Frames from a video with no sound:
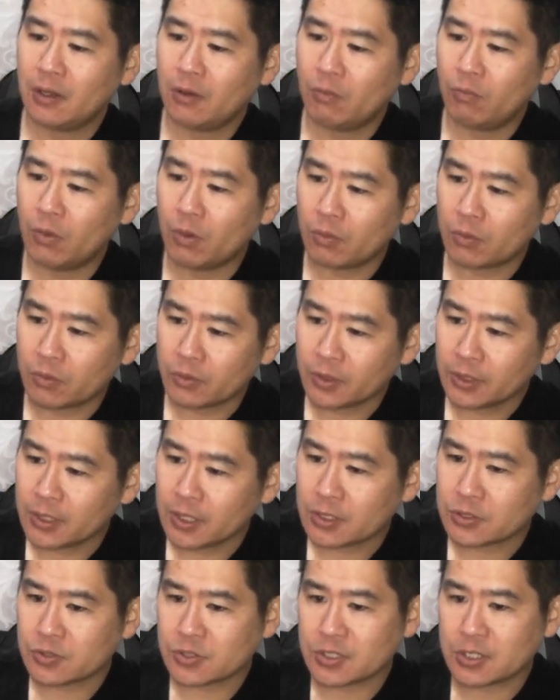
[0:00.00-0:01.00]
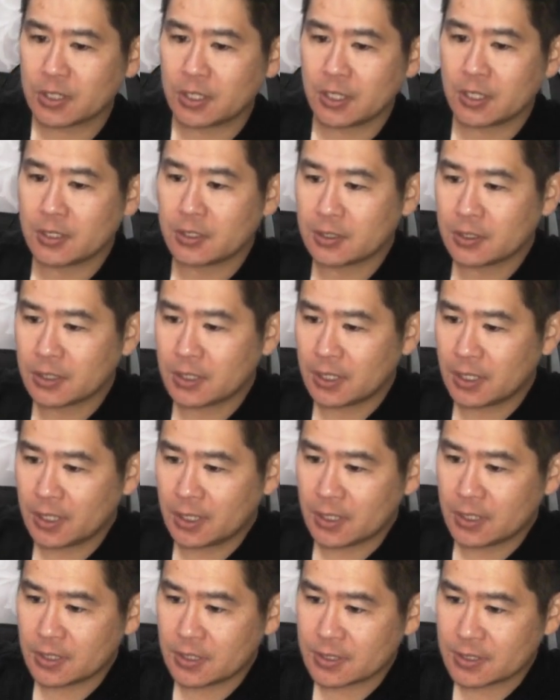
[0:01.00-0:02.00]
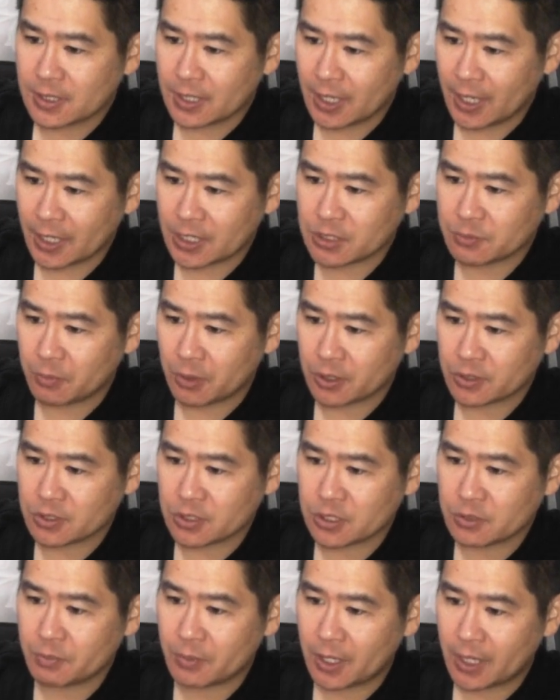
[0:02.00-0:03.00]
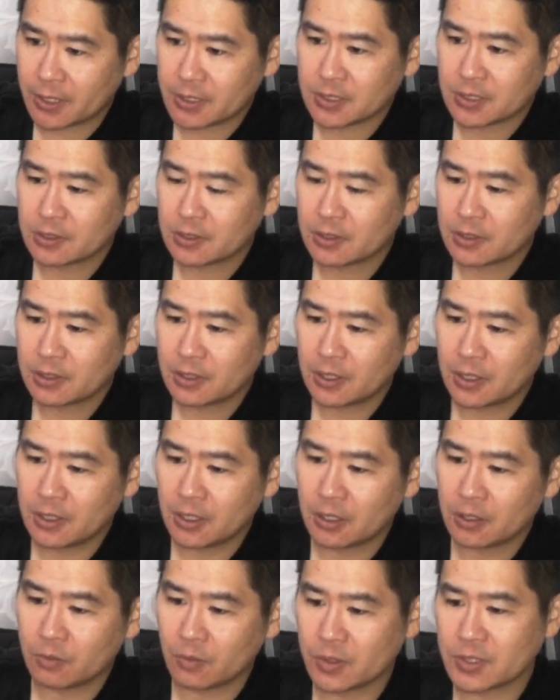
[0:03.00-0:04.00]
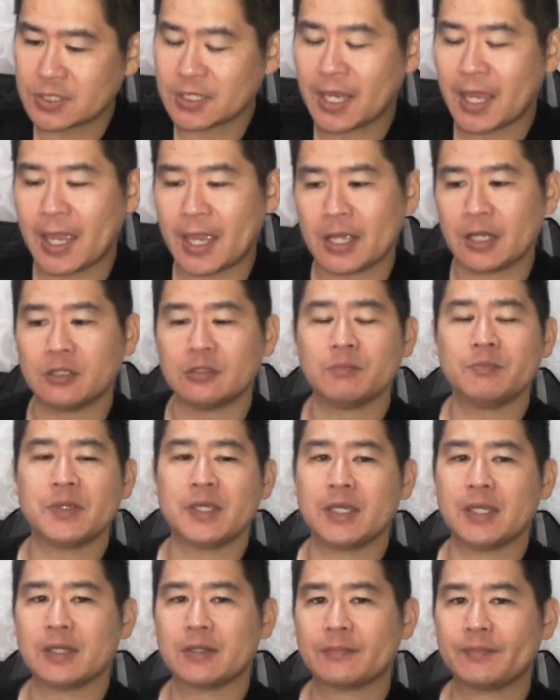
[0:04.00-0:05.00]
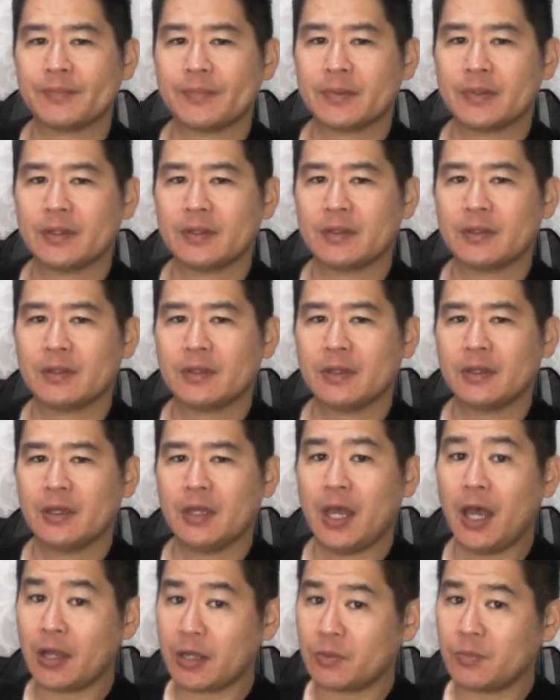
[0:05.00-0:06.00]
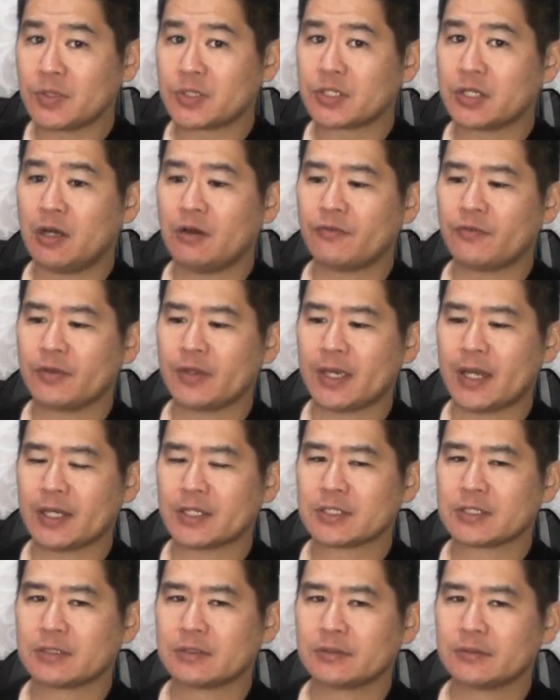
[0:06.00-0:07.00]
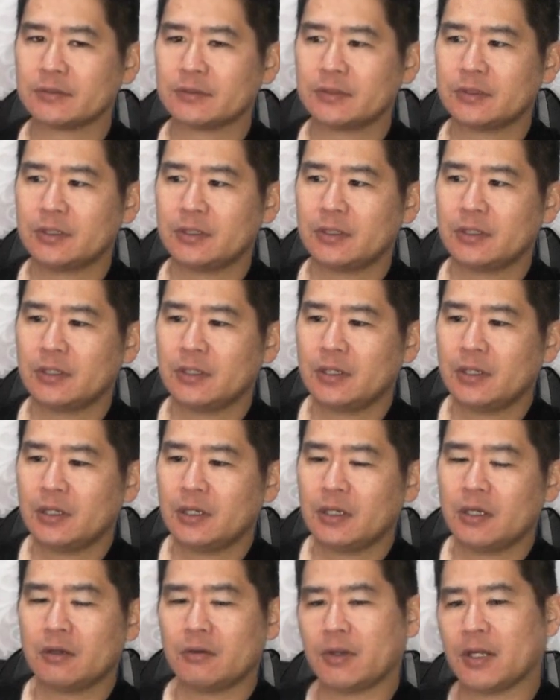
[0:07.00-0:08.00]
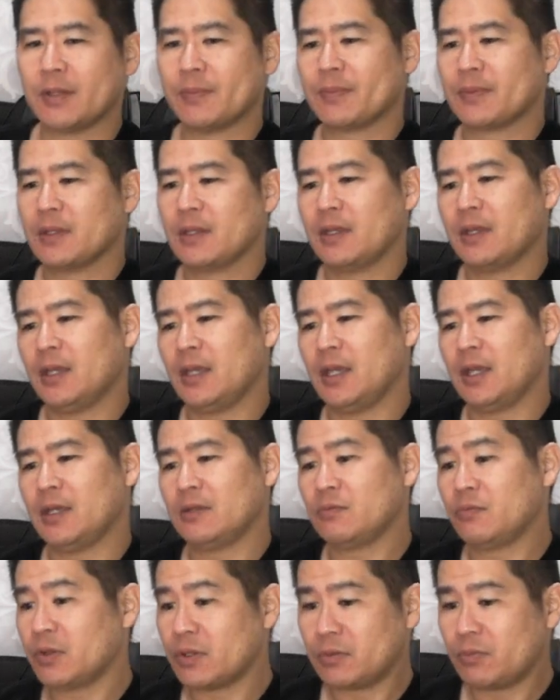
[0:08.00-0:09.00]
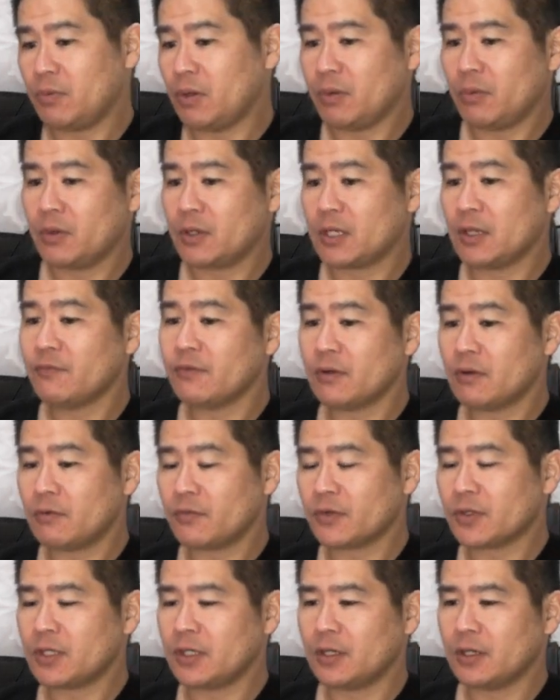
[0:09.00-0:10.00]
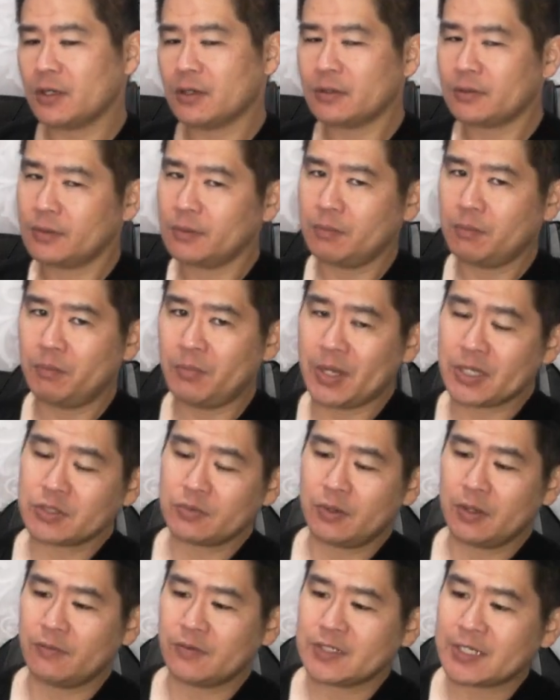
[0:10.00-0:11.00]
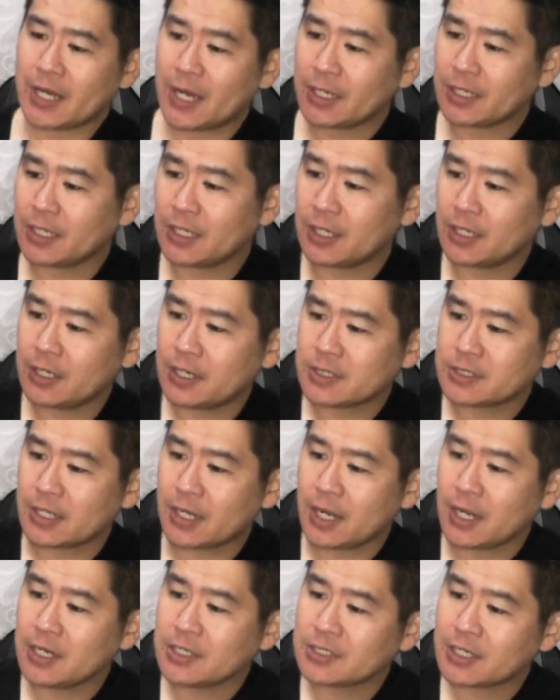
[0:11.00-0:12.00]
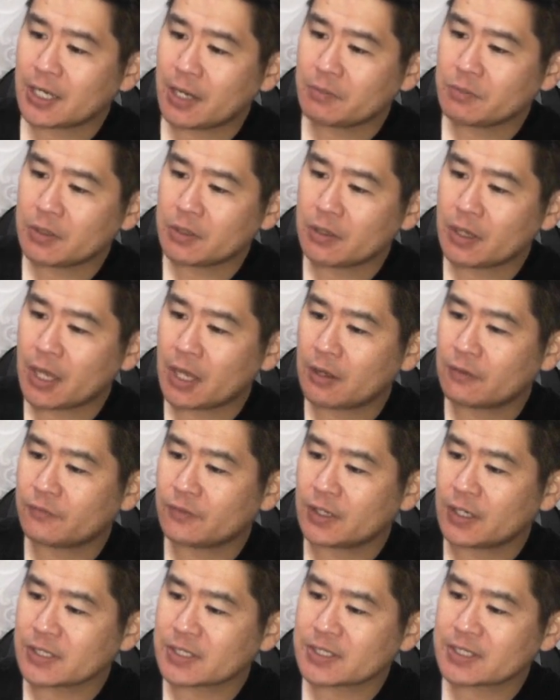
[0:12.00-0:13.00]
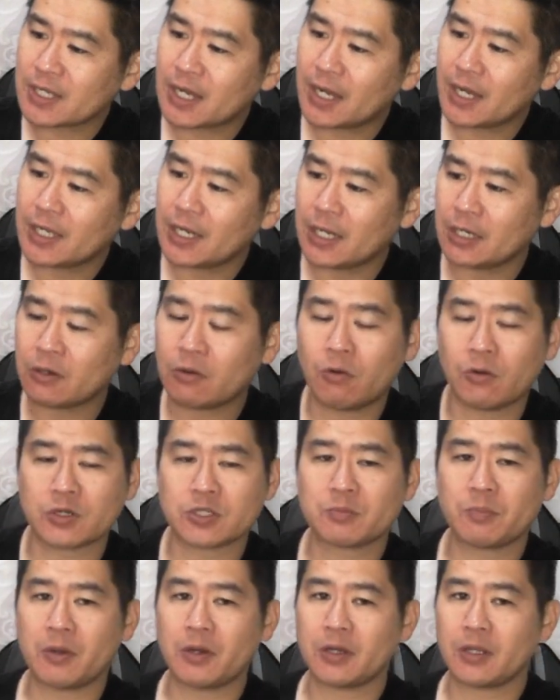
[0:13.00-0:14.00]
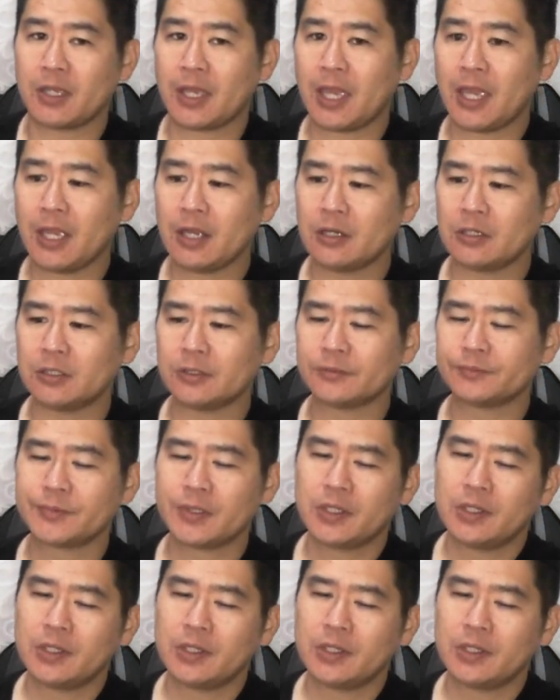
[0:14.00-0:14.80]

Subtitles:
What we're really interested in is x marks a spot. In other words, angle B. How can we solve for that? All right. And with what we're given over here, the best way of attacking it is that any time that you have a side and a corresponding angle,